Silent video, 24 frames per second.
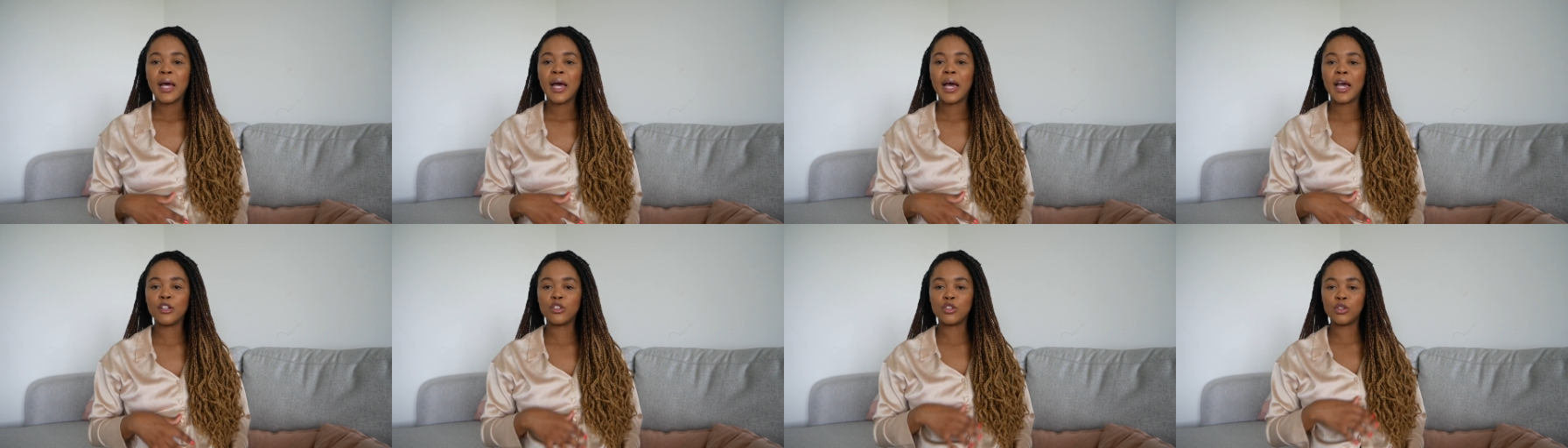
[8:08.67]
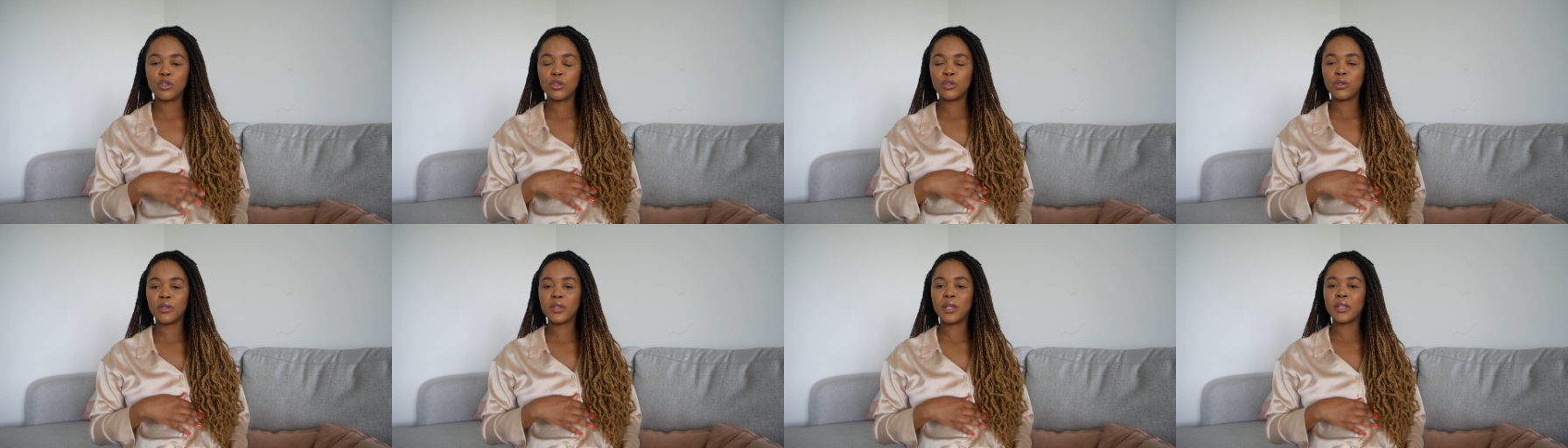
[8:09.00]
I
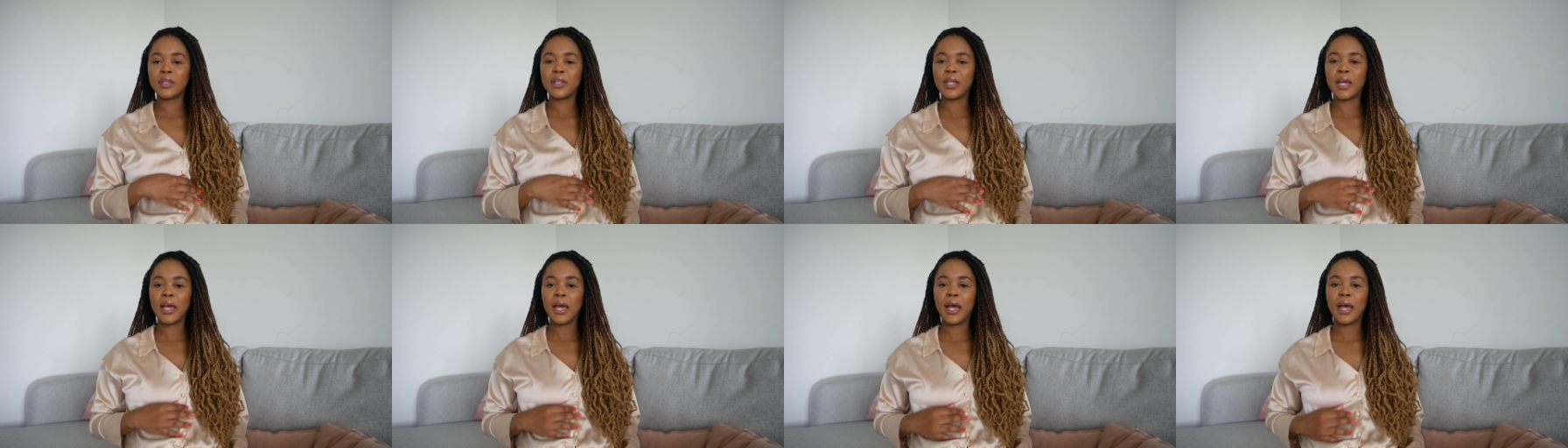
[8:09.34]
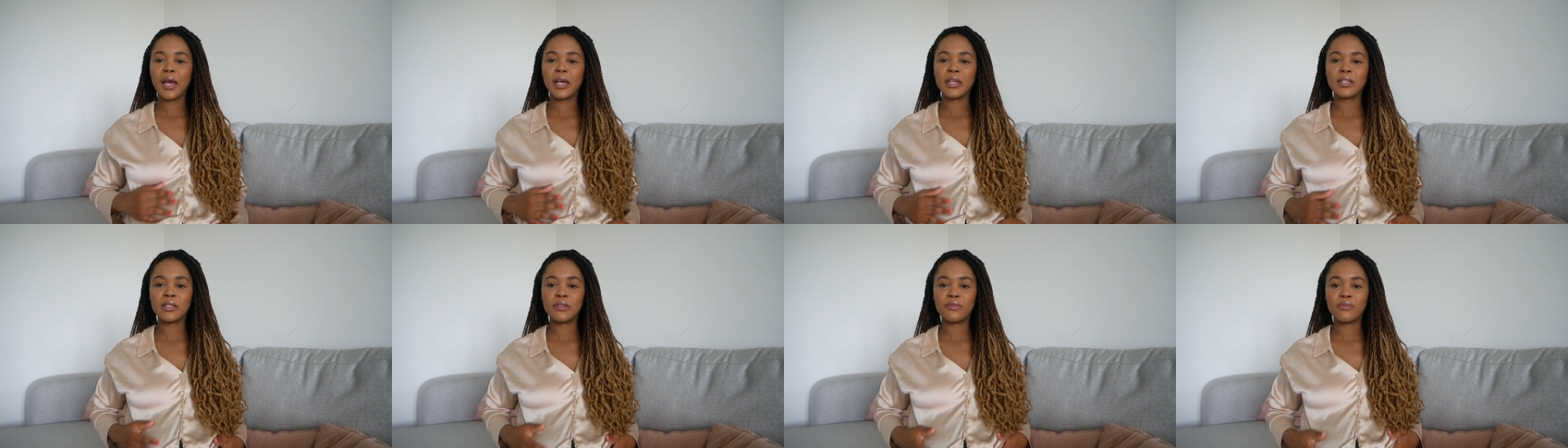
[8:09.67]
do know that there
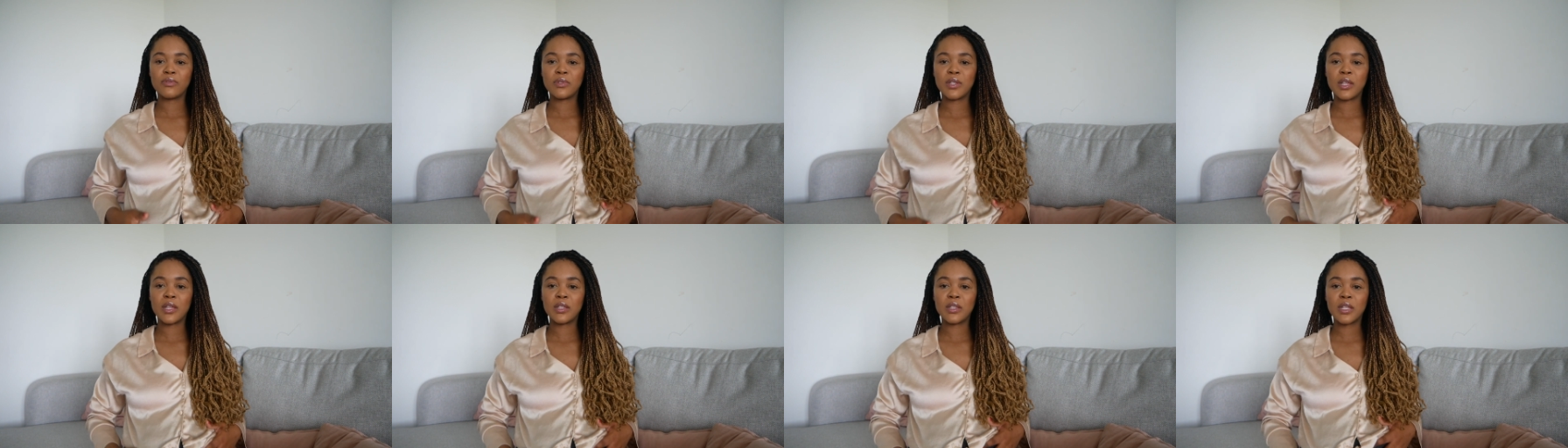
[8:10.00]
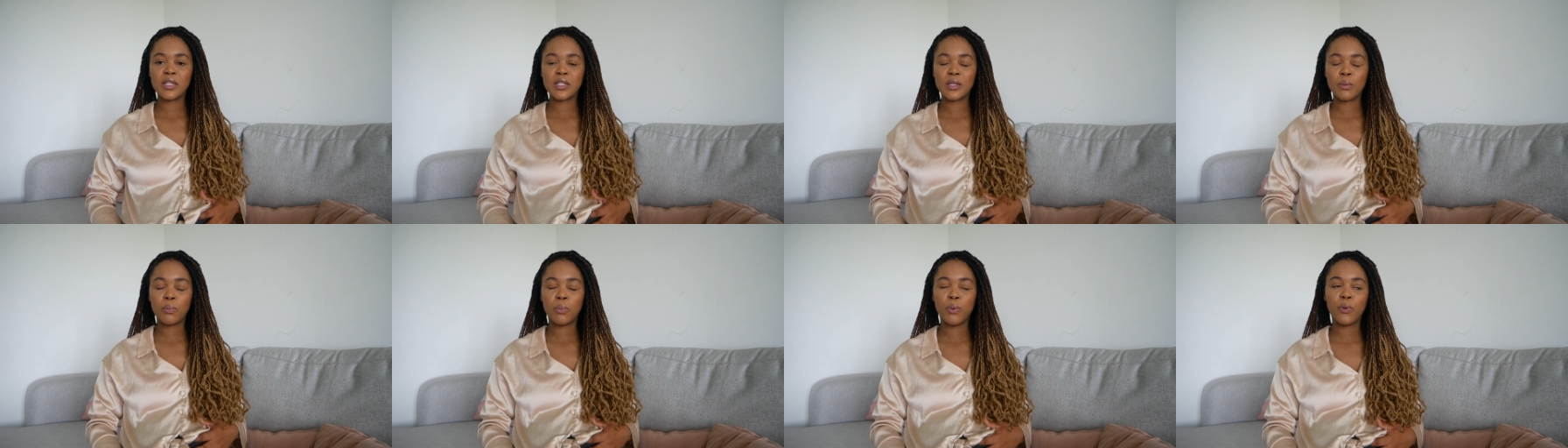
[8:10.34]
has
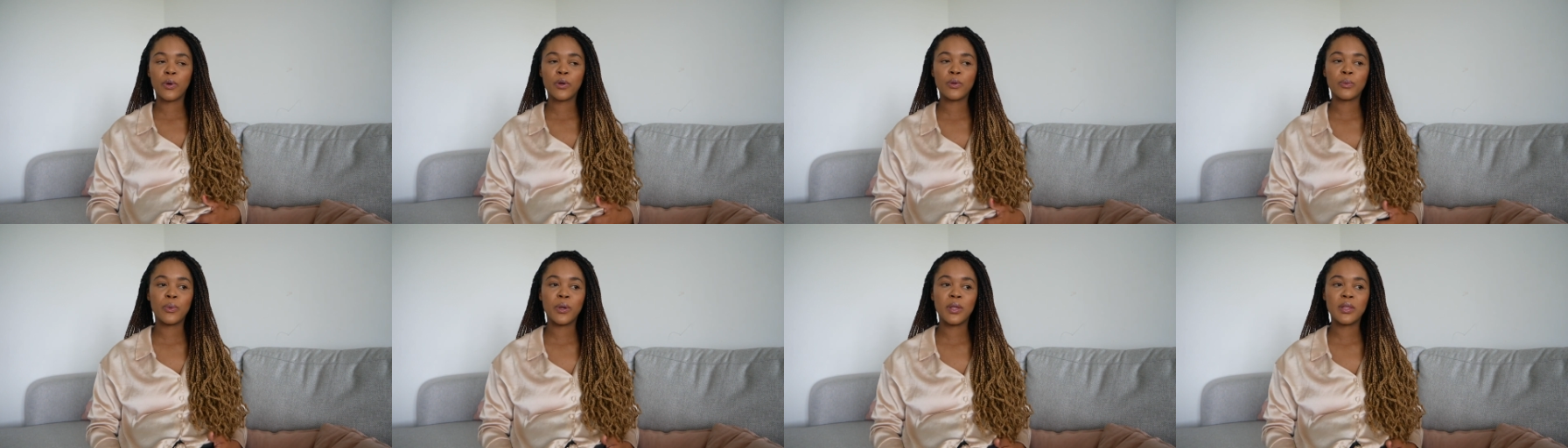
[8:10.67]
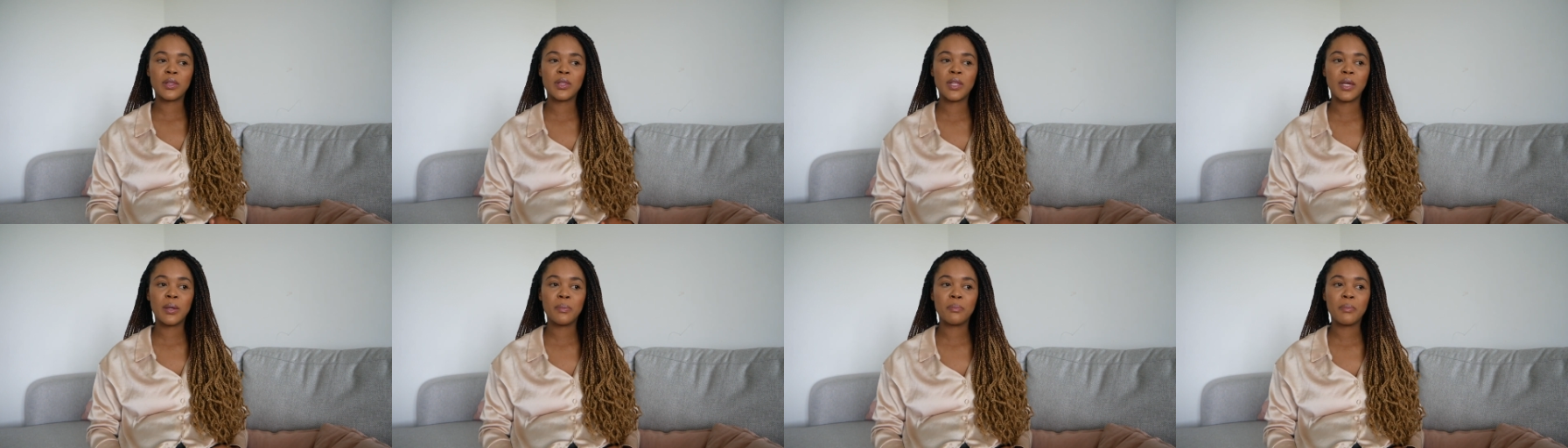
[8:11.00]
there's a point
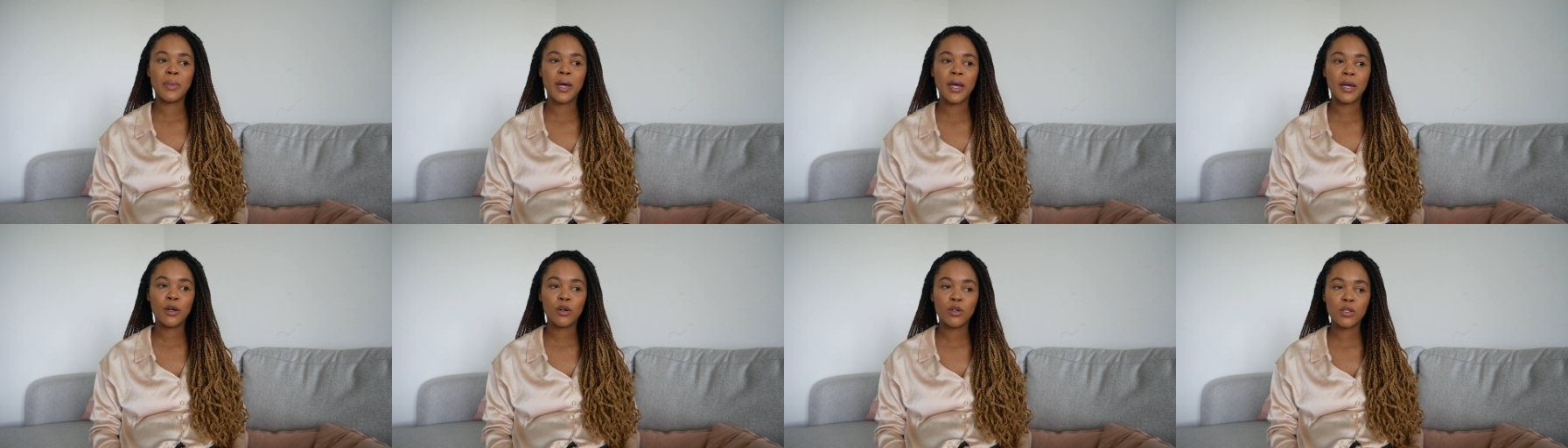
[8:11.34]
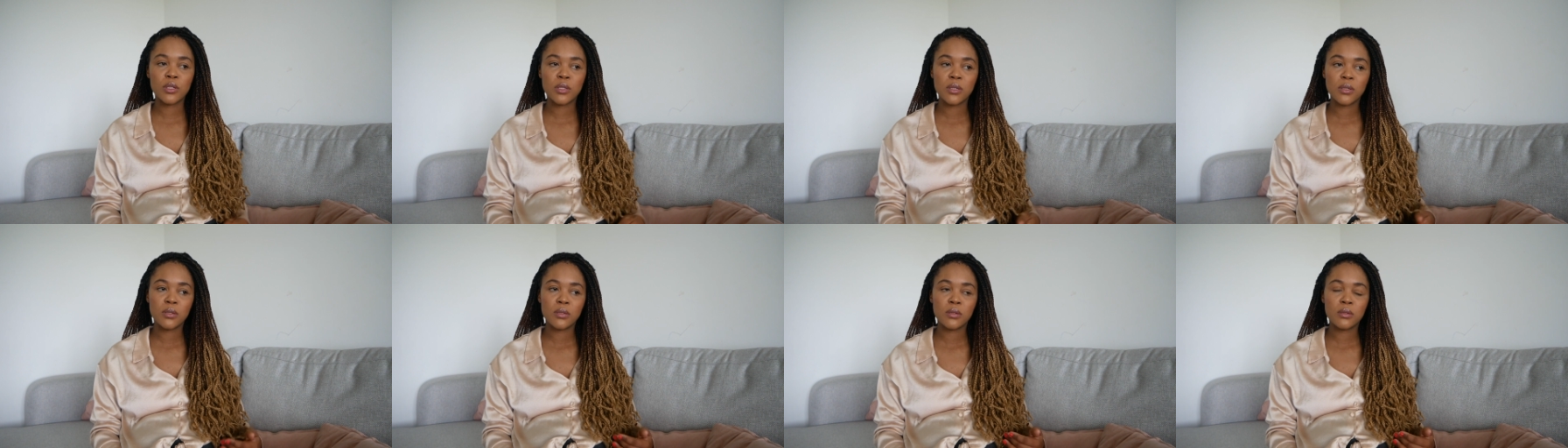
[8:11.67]
where they might,
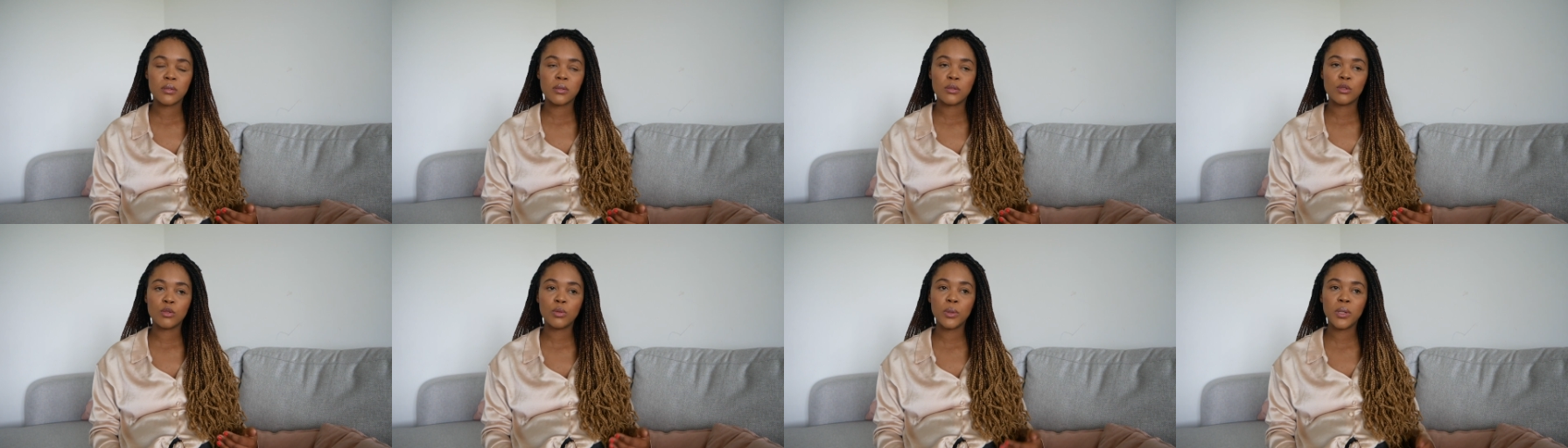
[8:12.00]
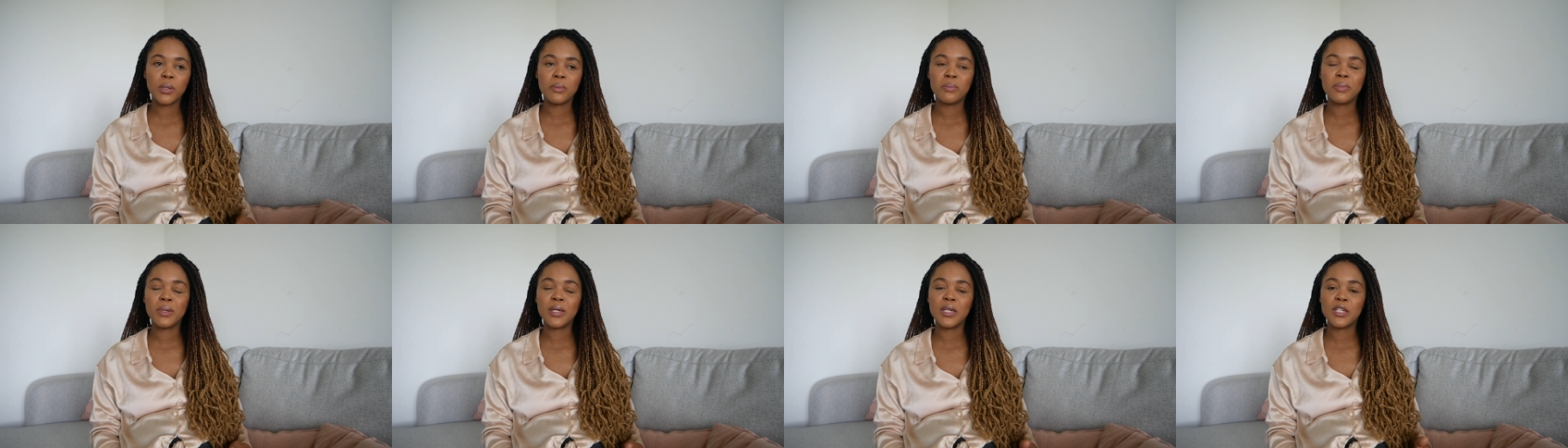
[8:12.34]
because
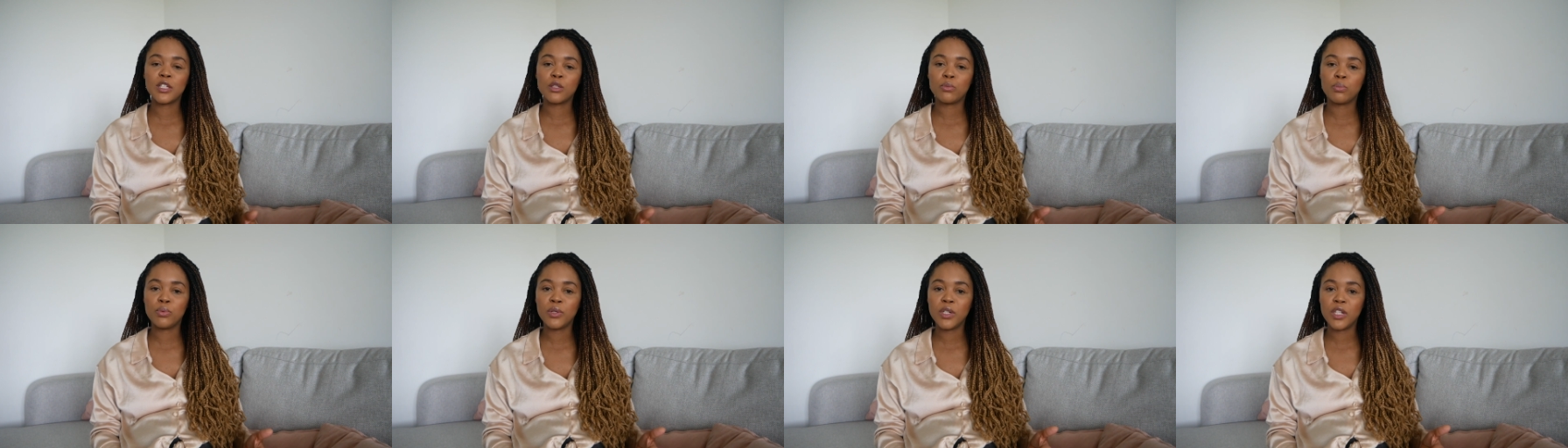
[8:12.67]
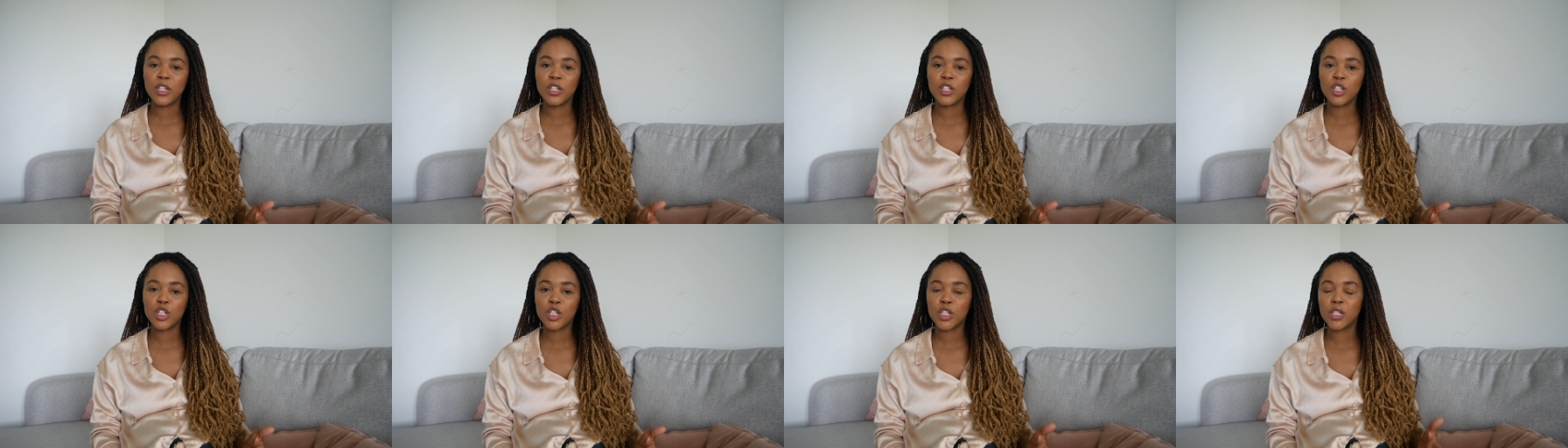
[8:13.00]
twin B is
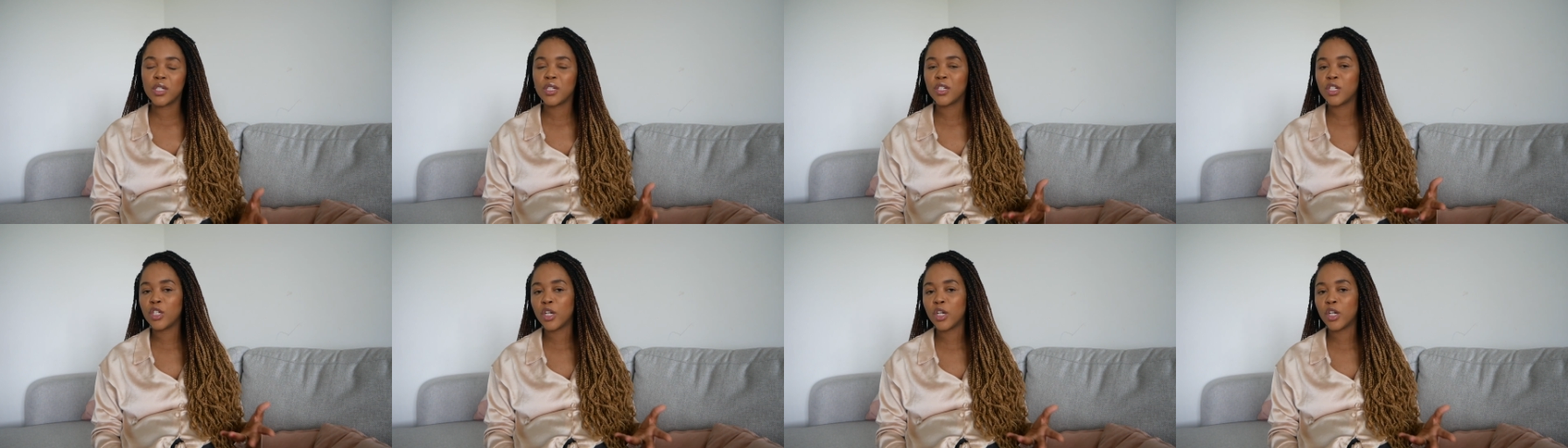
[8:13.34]
breech,